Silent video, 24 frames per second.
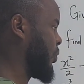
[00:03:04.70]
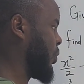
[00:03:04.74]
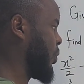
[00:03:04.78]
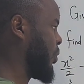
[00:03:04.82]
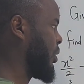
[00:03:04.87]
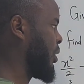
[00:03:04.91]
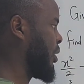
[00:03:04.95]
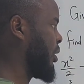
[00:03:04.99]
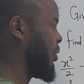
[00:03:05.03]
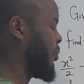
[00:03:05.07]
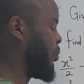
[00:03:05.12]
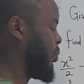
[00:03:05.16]

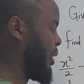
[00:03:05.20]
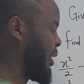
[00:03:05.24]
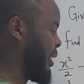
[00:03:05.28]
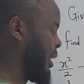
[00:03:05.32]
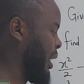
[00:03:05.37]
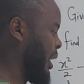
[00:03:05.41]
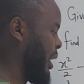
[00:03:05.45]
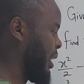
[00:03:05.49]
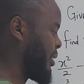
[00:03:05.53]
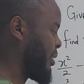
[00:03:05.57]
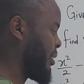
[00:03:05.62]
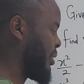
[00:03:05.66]
Okay, when
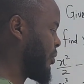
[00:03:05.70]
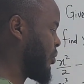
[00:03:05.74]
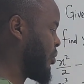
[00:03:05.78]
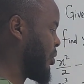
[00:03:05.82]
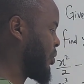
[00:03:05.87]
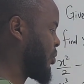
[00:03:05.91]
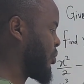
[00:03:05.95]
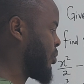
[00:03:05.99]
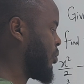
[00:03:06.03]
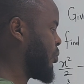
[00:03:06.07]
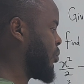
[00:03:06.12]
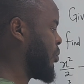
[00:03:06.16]
x
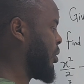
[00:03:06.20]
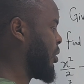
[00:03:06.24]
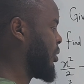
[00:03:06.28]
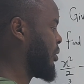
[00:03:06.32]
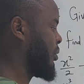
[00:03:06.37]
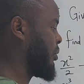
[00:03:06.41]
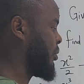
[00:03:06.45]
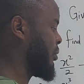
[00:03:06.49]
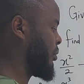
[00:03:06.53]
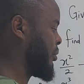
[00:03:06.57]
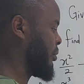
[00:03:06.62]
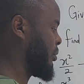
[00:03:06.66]
equals to 1.